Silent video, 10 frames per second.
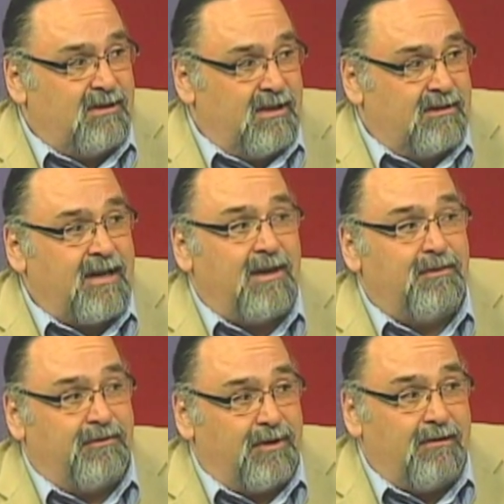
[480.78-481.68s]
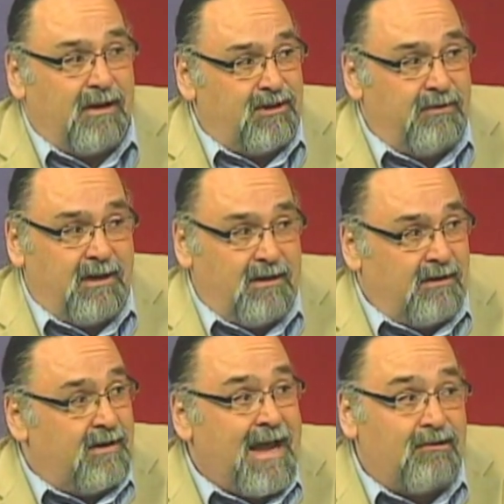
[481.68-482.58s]
kids had before they graduated
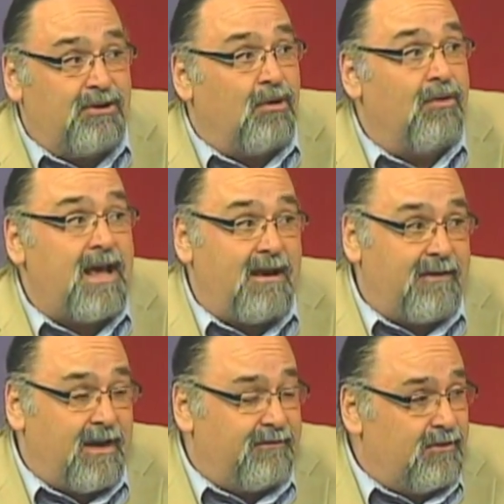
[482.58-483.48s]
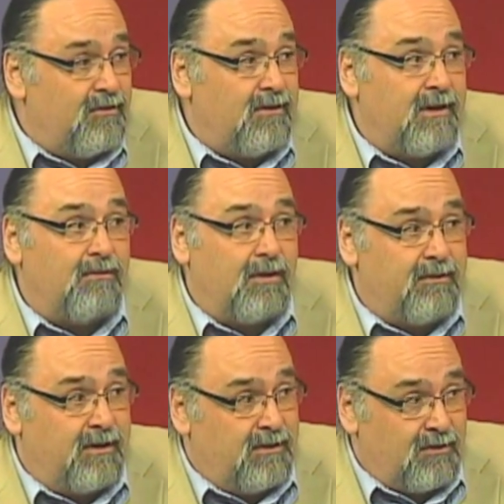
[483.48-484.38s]
and now don't have after, like
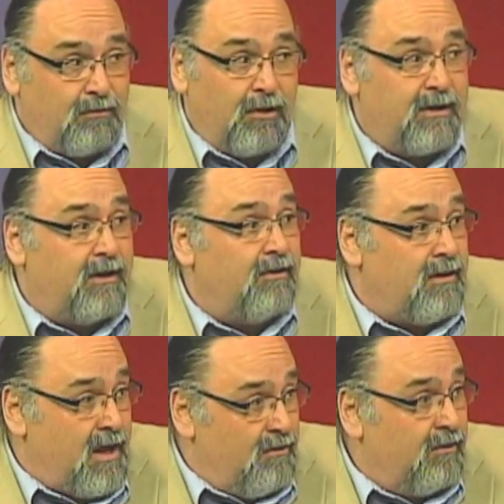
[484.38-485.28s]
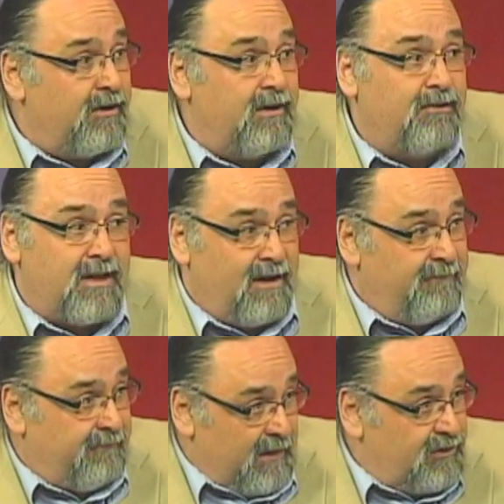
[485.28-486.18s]
whether kids are working right. or not working, do they
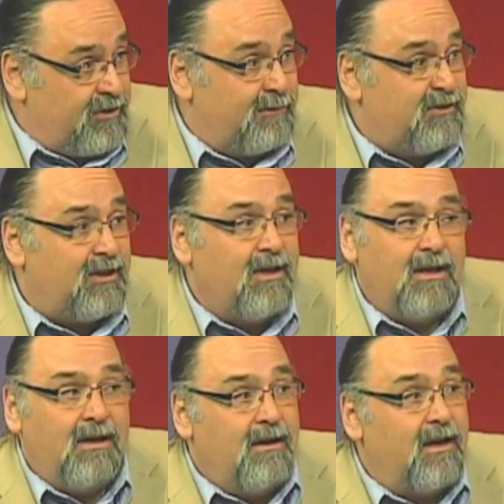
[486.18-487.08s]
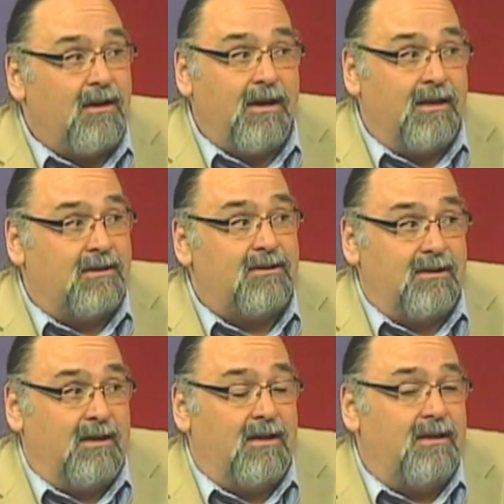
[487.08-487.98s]
have friendships? You know, it's
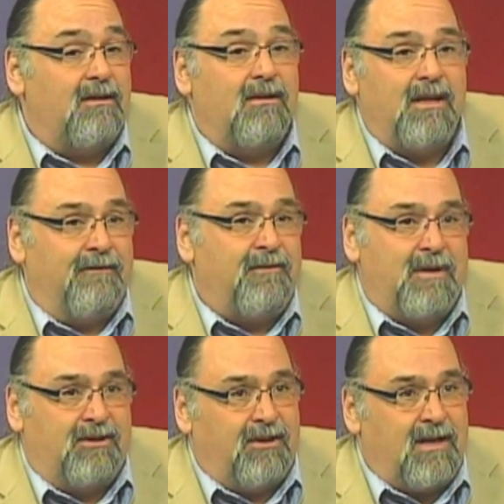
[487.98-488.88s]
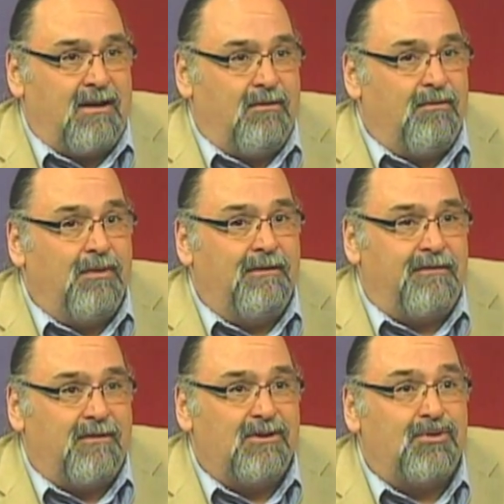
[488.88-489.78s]
uh, information that
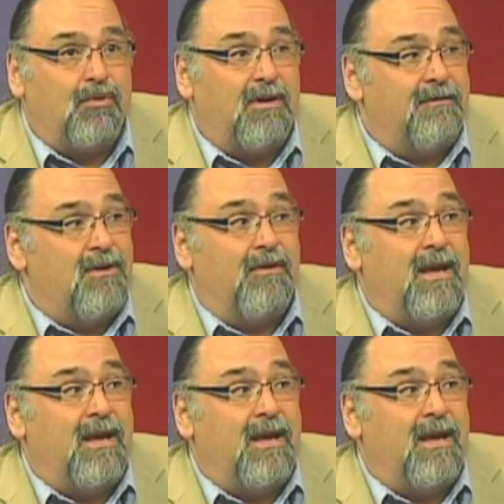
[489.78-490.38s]
we've sort of known